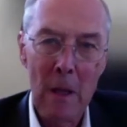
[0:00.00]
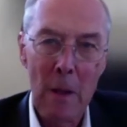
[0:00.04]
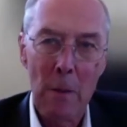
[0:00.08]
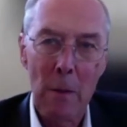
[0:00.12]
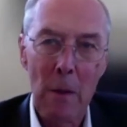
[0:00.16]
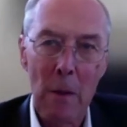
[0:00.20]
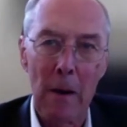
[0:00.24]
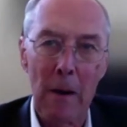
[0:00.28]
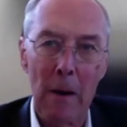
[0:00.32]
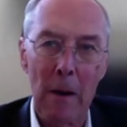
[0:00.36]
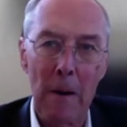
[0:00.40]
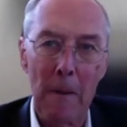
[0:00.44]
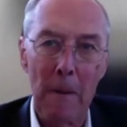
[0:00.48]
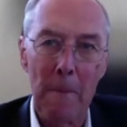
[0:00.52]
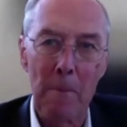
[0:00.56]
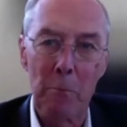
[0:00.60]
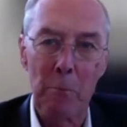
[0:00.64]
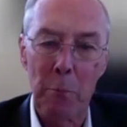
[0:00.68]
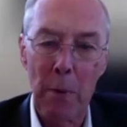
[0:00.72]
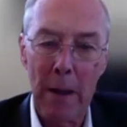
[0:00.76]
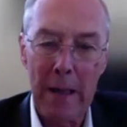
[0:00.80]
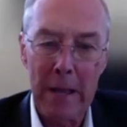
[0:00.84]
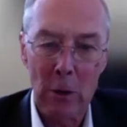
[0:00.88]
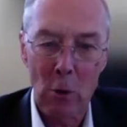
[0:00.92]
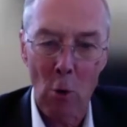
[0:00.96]

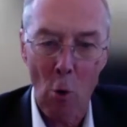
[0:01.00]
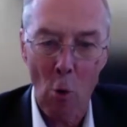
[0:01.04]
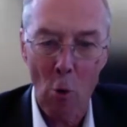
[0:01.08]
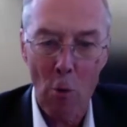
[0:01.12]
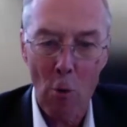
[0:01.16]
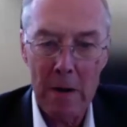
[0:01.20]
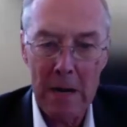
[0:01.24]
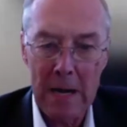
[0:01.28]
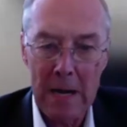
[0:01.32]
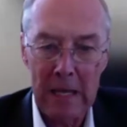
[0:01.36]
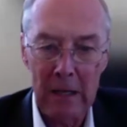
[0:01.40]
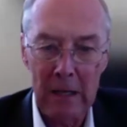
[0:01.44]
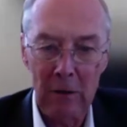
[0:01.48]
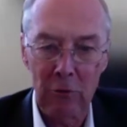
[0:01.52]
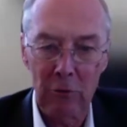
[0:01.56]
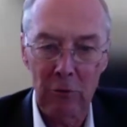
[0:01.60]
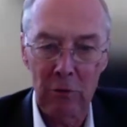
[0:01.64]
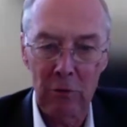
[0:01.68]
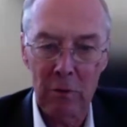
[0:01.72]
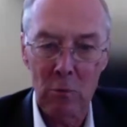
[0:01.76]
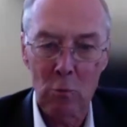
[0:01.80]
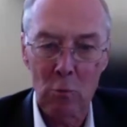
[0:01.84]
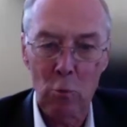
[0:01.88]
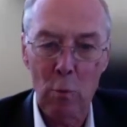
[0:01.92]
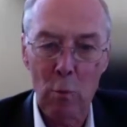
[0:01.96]
by
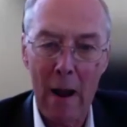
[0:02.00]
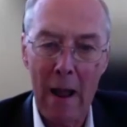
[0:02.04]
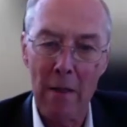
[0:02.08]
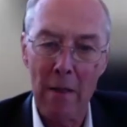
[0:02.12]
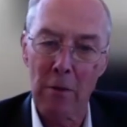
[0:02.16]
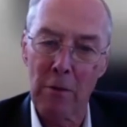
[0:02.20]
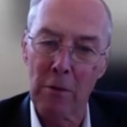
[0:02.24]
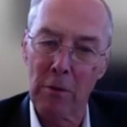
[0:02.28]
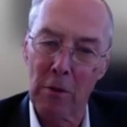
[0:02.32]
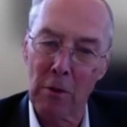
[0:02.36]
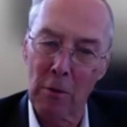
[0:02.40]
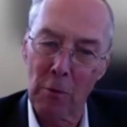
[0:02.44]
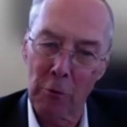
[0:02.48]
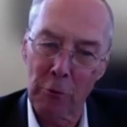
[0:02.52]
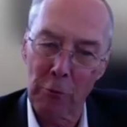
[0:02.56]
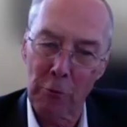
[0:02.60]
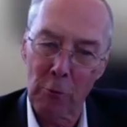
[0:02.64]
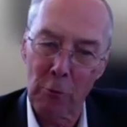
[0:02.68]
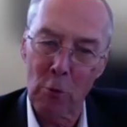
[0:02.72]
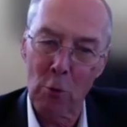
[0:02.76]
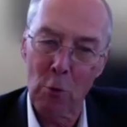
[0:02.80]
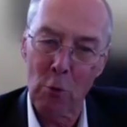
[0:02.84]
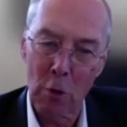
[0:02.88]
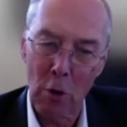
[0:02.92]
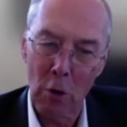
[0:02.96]
coronation rather than
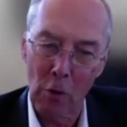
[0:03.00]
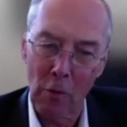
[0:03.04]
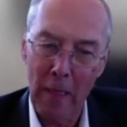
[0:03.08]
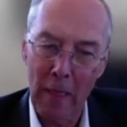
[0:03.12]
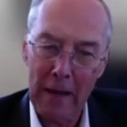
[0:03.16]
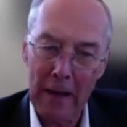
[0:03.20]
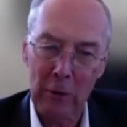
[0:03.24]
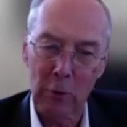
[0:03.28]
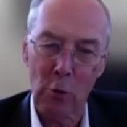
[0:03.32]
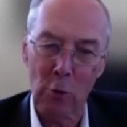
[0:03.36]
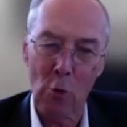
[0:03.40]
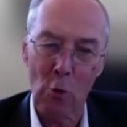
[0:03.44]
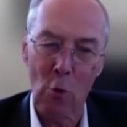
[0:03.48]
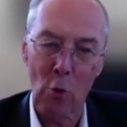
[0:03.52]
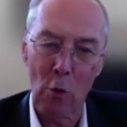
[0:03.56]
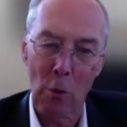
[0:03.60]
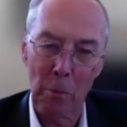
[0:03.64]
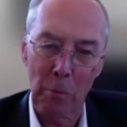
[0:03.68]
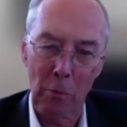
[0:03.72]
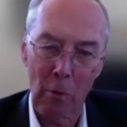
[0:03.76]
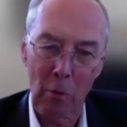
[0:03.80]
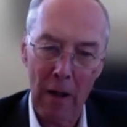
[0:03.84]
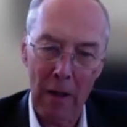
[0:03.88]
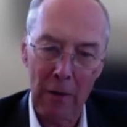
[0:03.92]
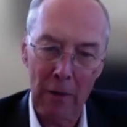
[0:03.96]
through an electoral
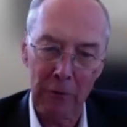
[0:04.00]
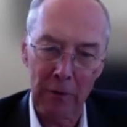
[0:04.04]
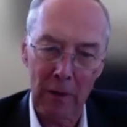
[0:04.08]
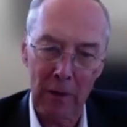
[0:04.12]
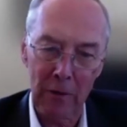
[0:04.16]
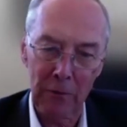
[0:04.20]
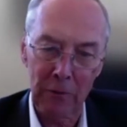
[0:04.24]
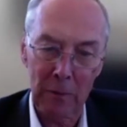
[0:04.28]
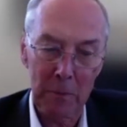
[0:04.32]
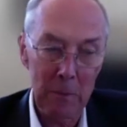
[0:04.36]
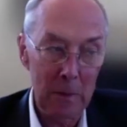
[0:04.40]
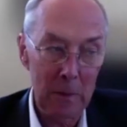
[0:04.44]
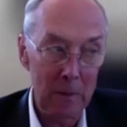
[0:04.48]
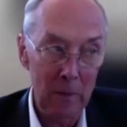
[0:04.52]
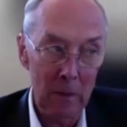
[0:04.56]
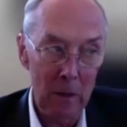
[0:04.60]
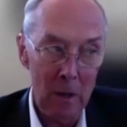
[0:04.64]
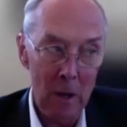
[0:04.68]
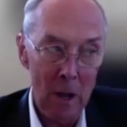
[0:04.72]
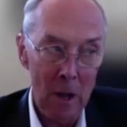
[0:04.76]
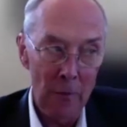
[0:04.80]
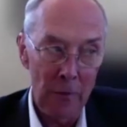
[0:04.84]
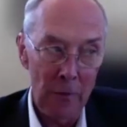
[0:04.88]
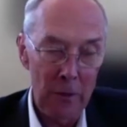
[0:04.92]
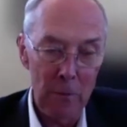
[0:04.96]
process. I mean,
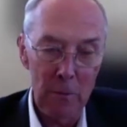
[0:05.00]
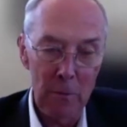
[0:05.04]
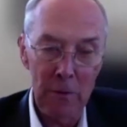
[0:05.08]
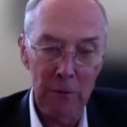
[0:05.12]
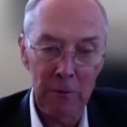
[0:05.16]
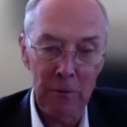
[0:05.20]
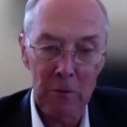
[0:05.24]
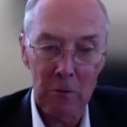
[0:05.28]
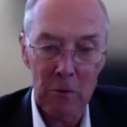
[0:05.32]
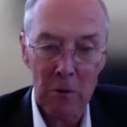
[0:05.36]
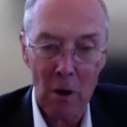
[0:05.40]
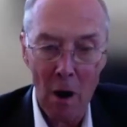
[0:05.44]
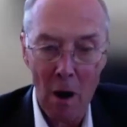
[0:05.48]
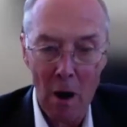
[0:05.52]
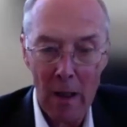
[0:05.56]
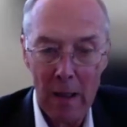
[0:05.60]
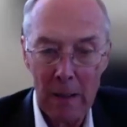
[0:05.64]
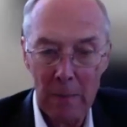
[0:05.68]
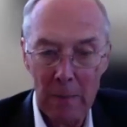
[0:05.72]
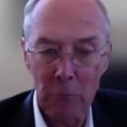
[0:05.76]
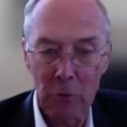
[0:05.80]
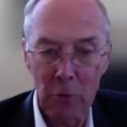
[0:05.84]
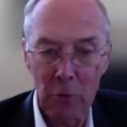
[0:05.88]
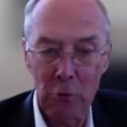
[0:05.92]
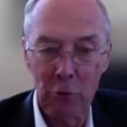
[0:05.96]
there isn't
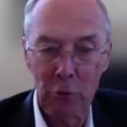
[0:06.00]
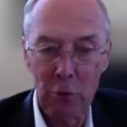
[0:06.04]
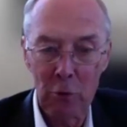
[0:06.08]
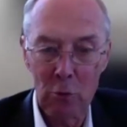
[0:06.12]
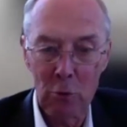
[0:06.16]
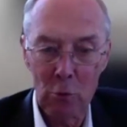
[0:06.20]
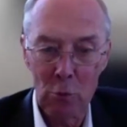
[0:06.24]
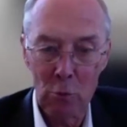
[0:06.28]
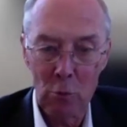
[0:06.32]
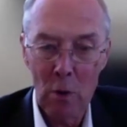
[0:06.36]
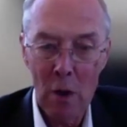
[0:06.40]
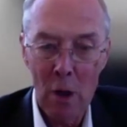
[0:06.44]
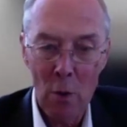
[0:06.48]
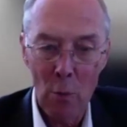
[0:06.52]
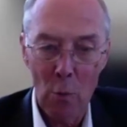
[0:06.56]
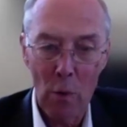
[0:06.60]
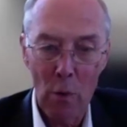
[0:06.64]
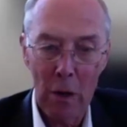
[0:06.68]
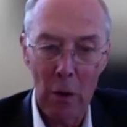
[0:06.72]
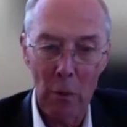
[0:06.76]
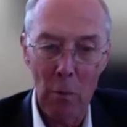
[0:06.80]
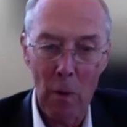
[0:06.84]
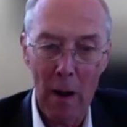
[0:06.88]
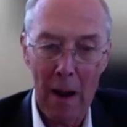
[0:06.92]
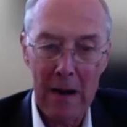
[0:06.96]
time to do what
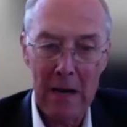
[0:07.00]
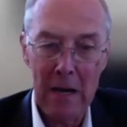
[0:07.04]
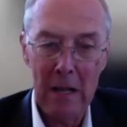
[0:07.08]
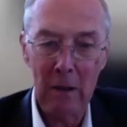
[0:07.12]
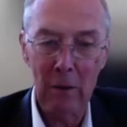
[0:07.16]
a riding